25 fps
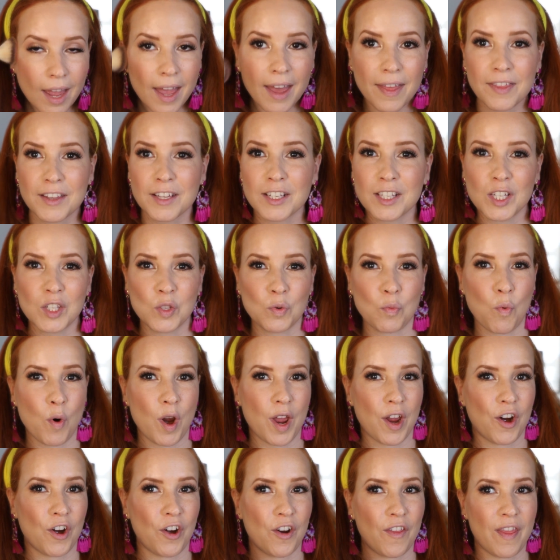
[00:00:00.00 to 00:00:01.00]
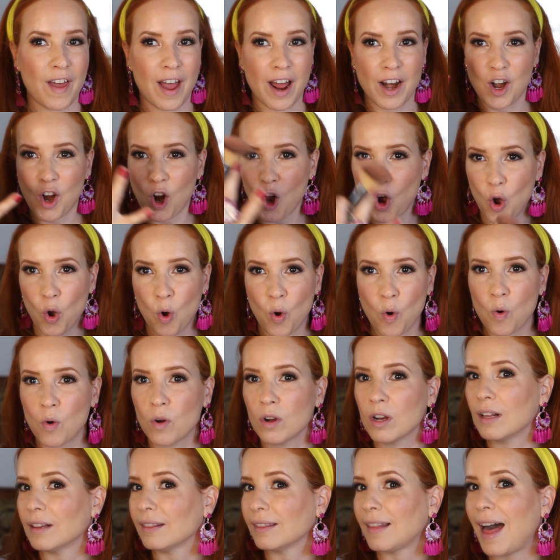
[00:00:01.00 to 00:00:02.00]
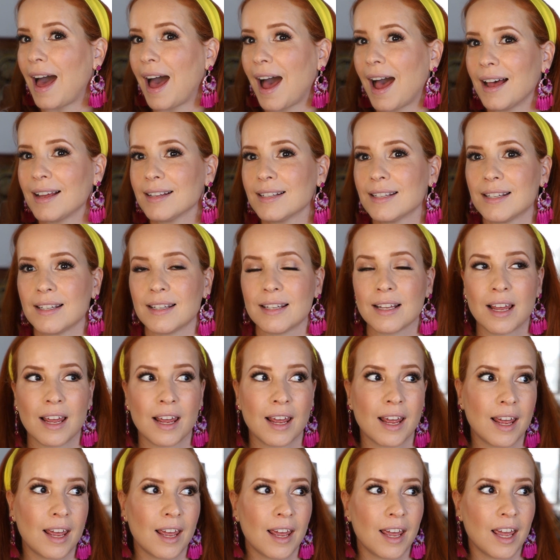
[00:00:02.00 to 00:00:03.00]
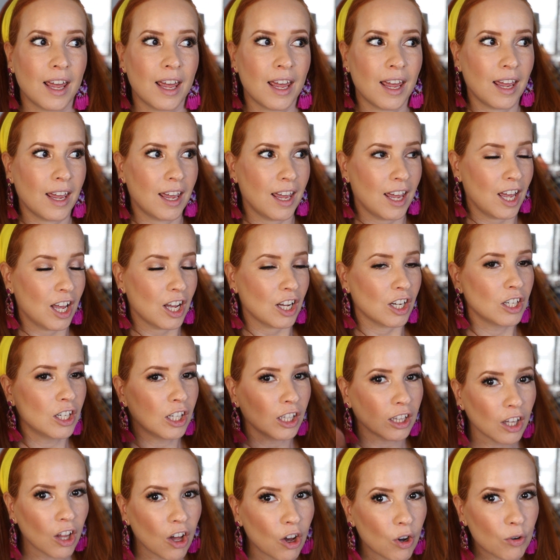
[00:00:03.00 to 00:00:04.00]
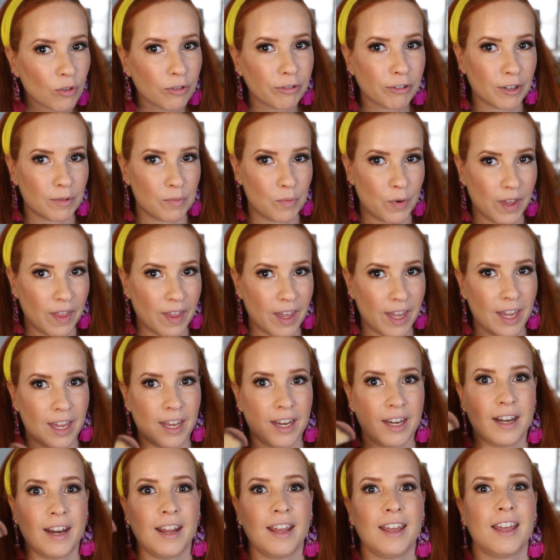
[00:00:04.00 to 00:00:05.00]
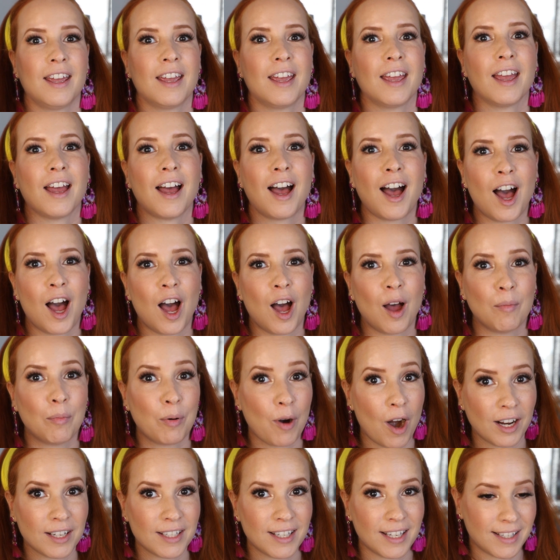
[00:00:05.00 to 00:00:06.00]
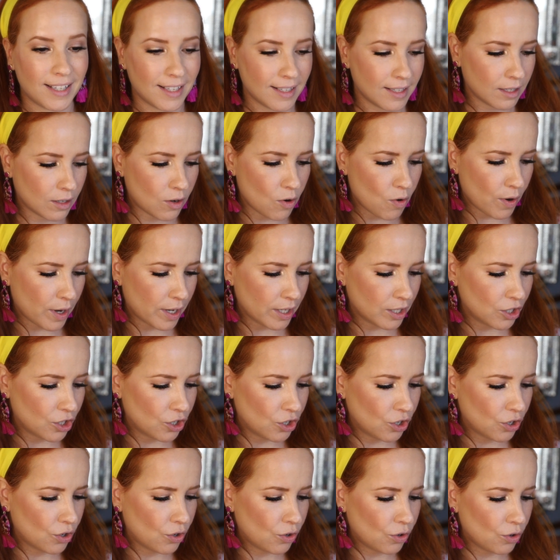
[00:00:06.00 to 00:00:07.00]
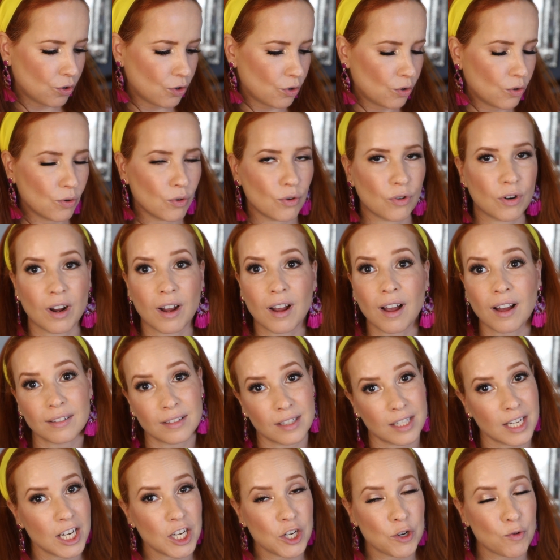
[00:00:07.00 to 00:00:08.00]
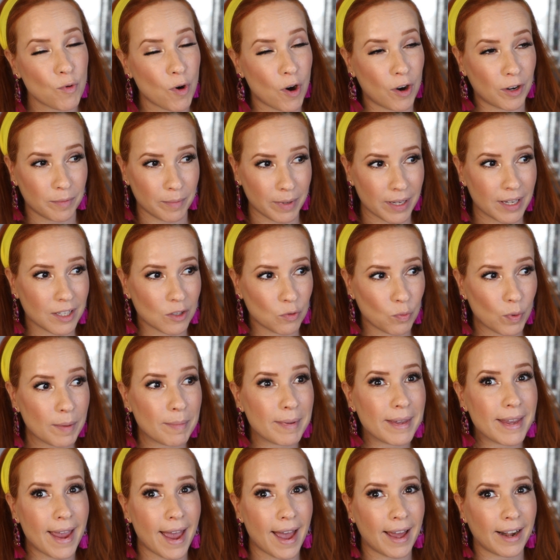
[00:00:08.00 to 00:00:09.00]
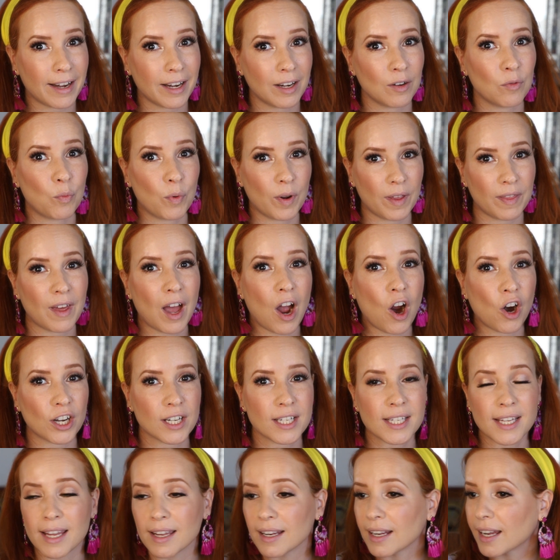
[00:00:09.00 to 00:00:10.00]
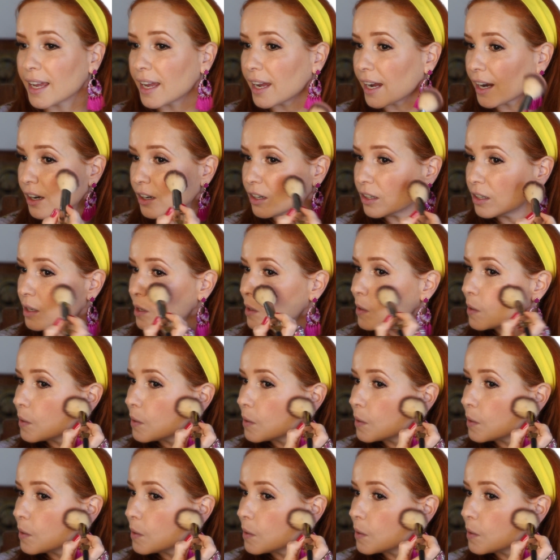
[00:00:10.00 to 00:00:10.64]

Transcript: And this is where that whole glass glow from within process is going to continue on, because we began it with our skincare.